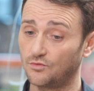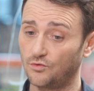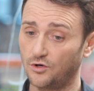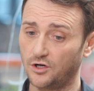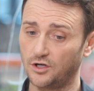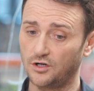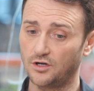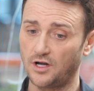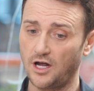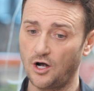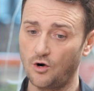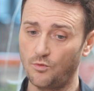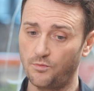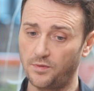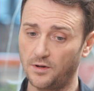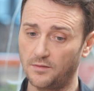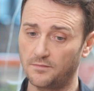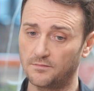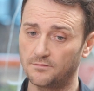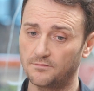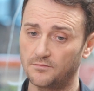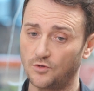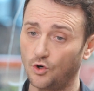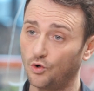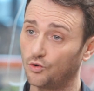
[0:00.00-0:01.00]
So we're going to help
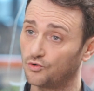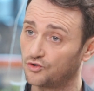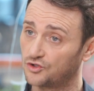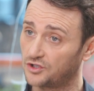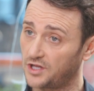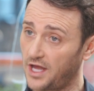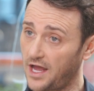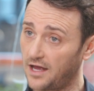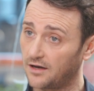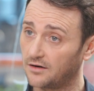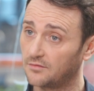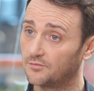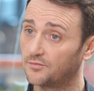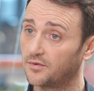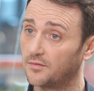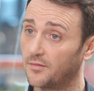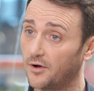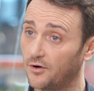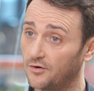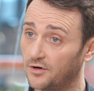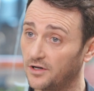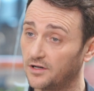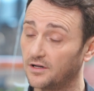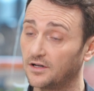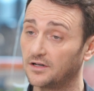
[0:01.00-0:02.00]
him launch that and
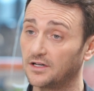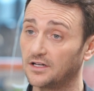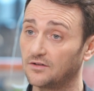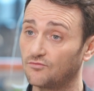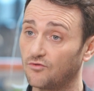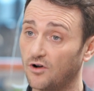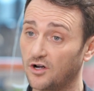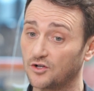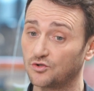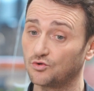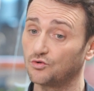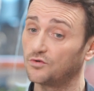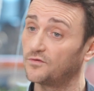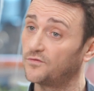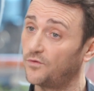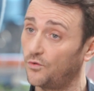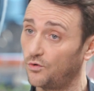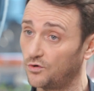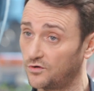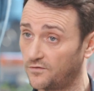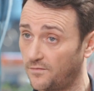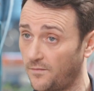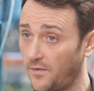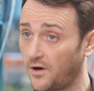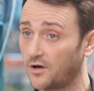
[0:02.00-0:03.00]
promote it. And he writes all the
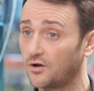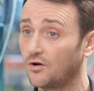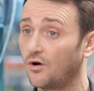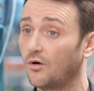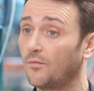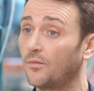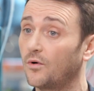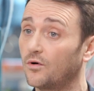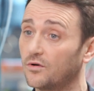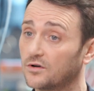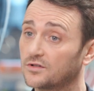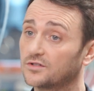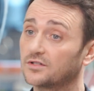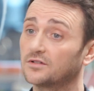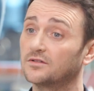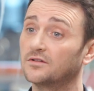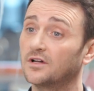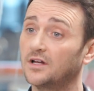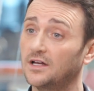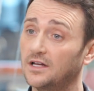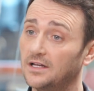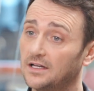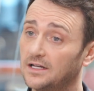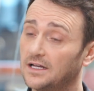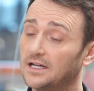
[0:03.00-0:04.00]
forwards for my cookbooks. And
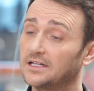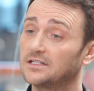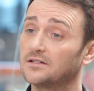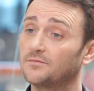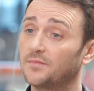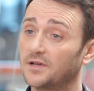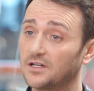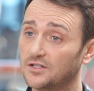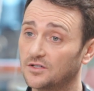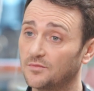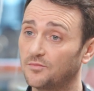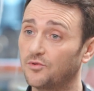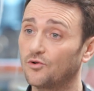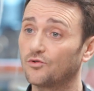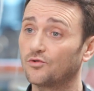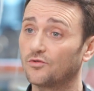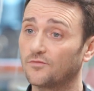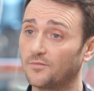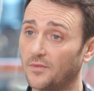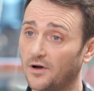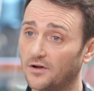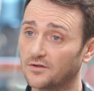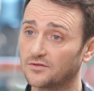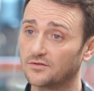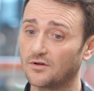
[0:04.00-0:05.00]
he's a big supporter
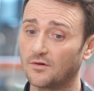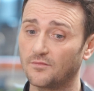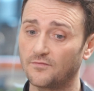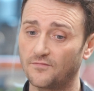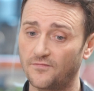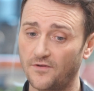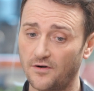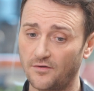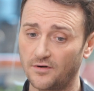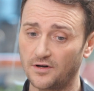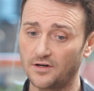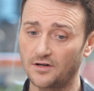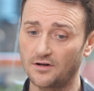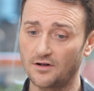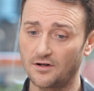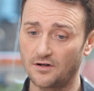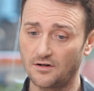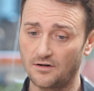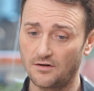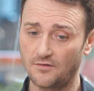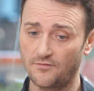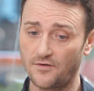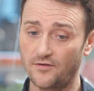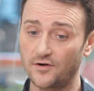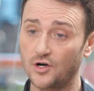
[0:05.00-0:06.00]
of mine. So I'm very,
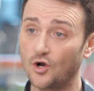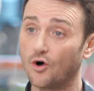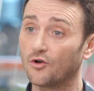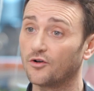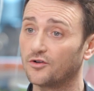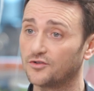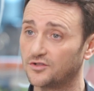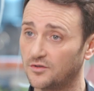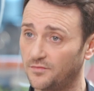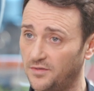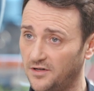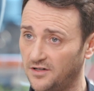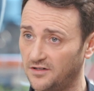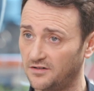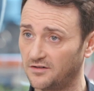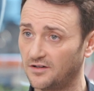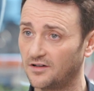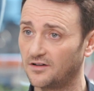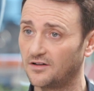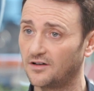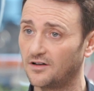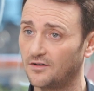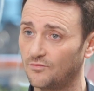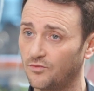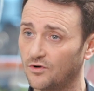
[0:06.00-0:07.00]
uh, very honoured to be
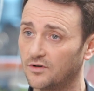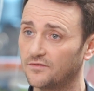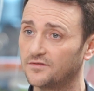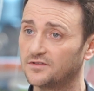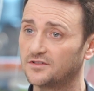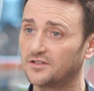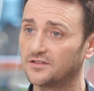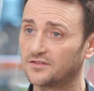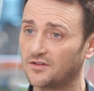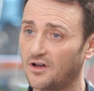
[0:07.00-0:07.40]
one of his